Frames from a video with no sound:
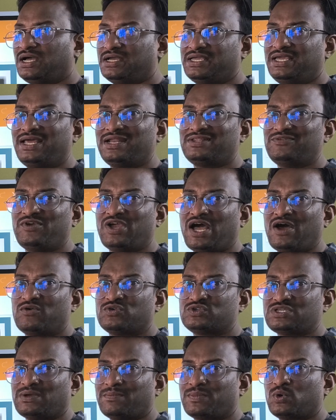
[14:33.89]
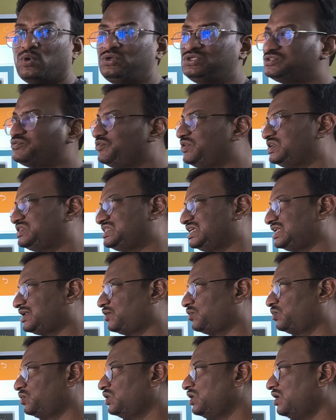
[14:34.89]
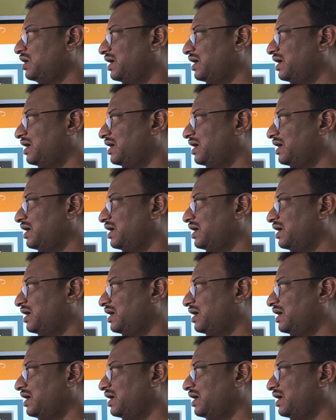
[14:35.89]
Here we have some rules, we will see now.